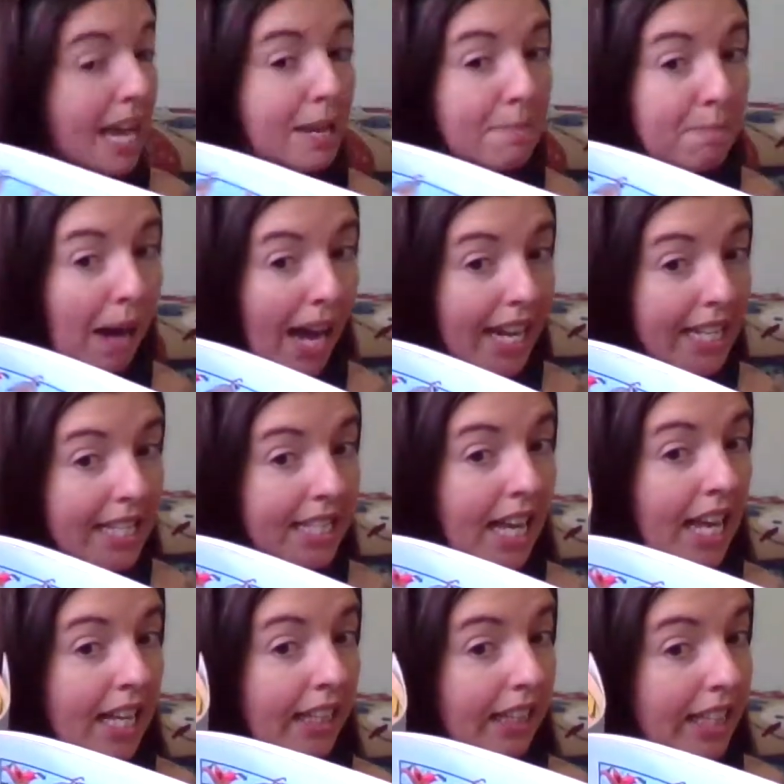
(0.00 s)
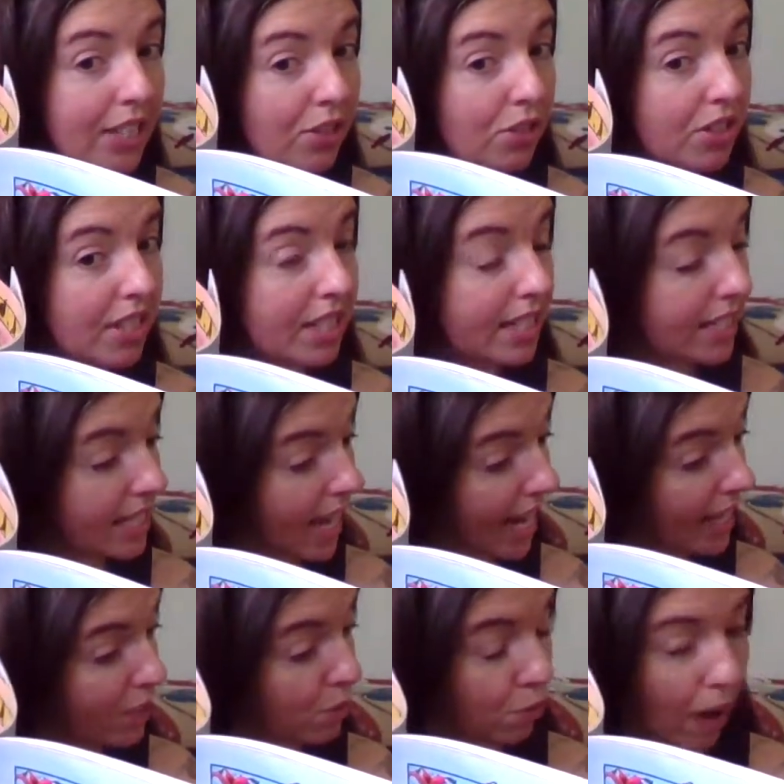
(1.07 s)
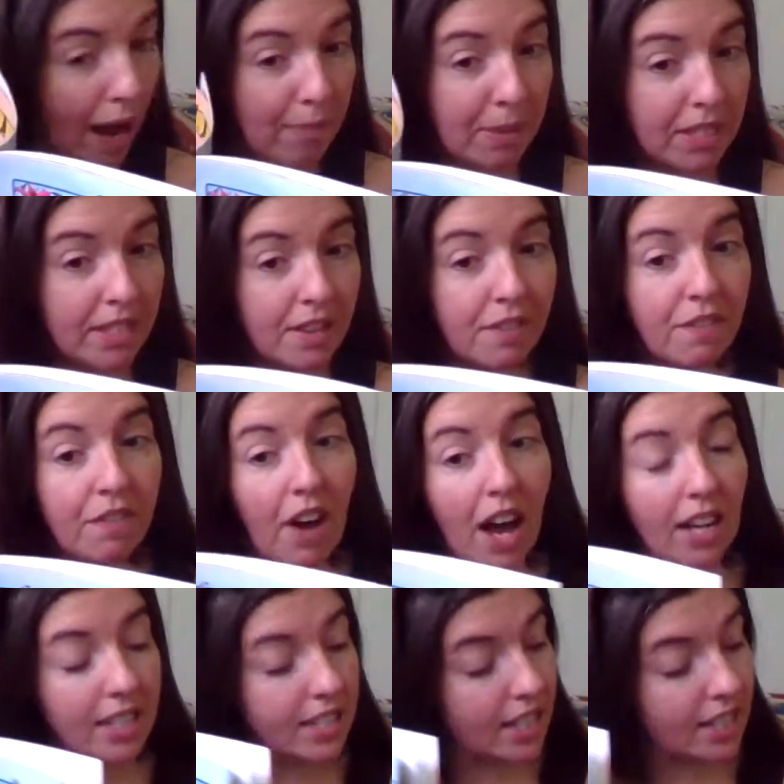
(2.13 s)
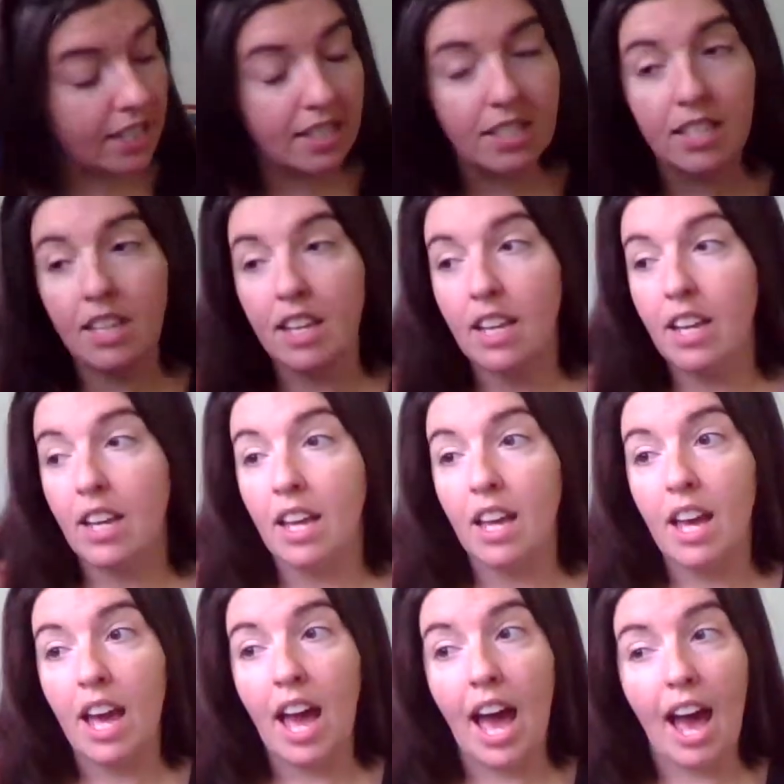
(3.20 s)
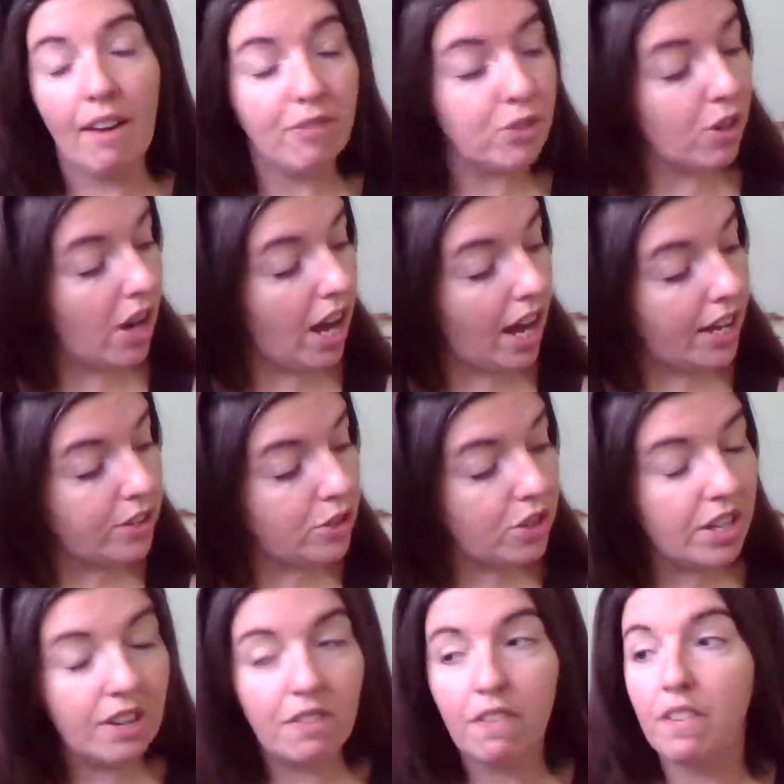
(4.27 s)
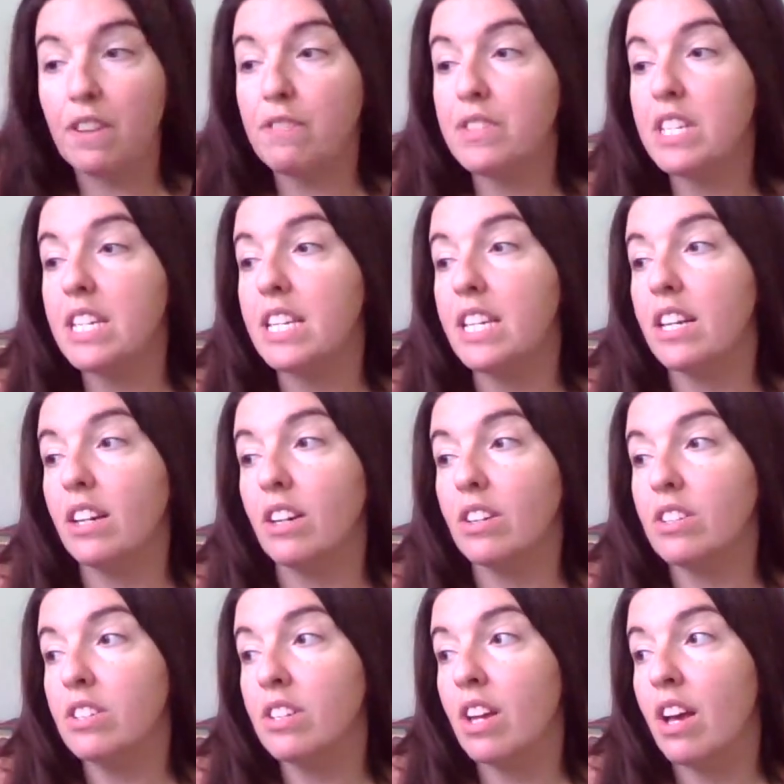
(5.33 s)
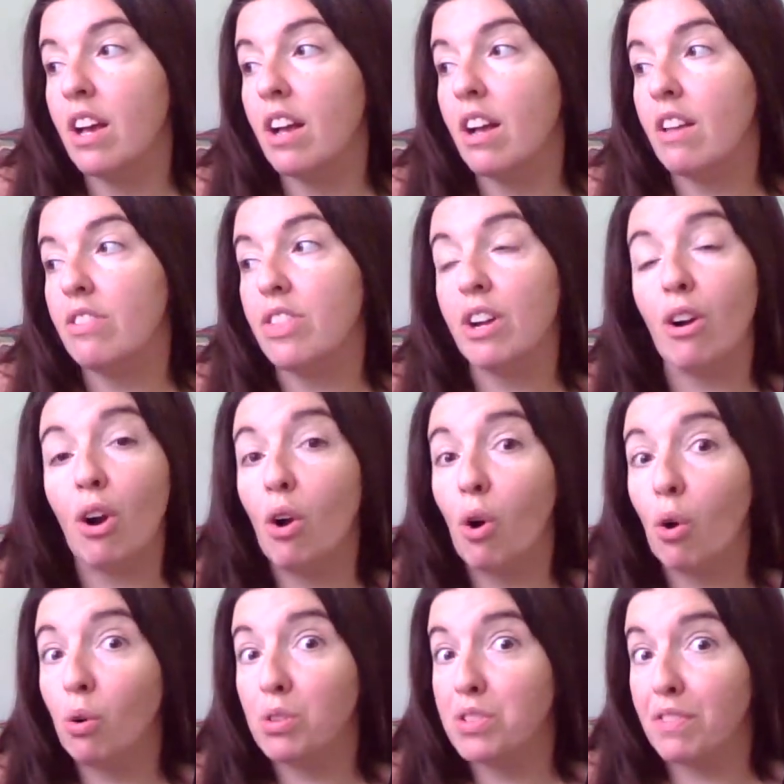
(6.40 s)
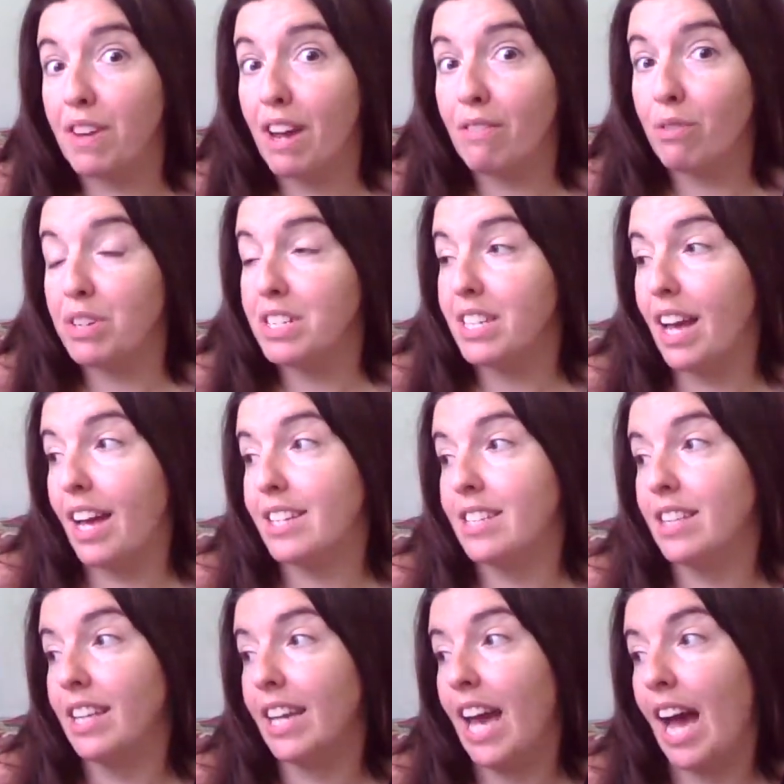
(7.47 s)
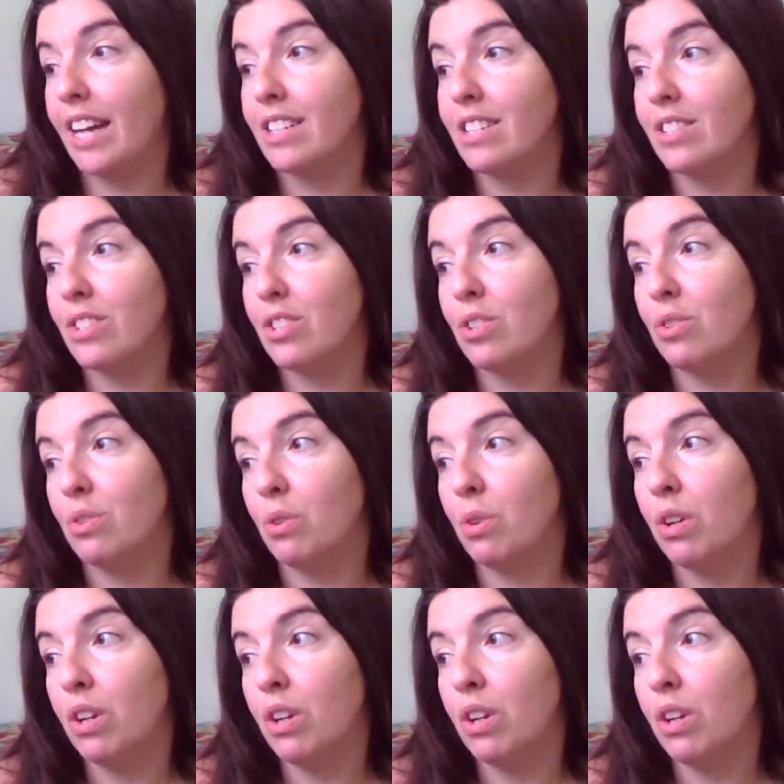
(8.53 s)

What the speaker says: and mice, lizards and snakes, rabbits and foxes. After 150 years, there are holes of every size in the cactus too.